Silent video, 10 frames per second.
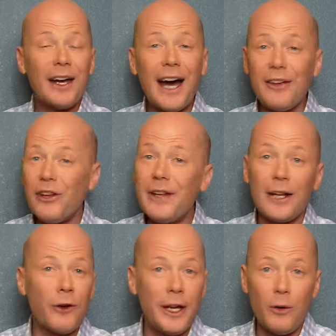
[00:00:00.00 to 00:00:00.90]
Guys, he's
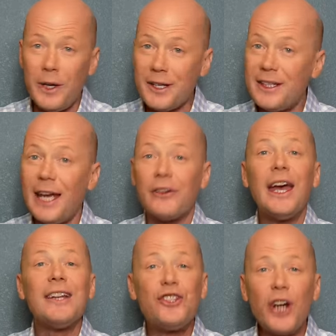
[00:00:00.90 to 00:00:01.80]
not trying to win the stage.
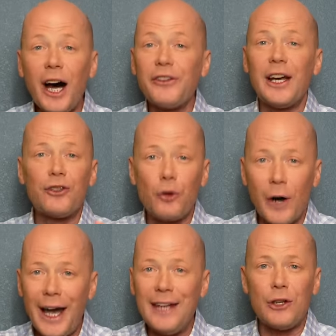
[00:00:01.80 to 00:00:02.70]
Just
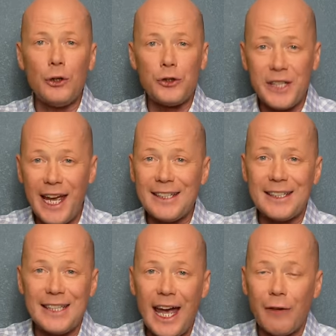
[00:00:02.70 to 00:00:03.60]
trying to stay
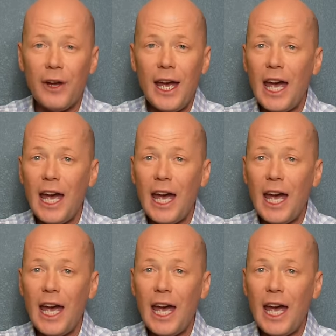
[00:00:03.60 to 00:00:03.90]
safe.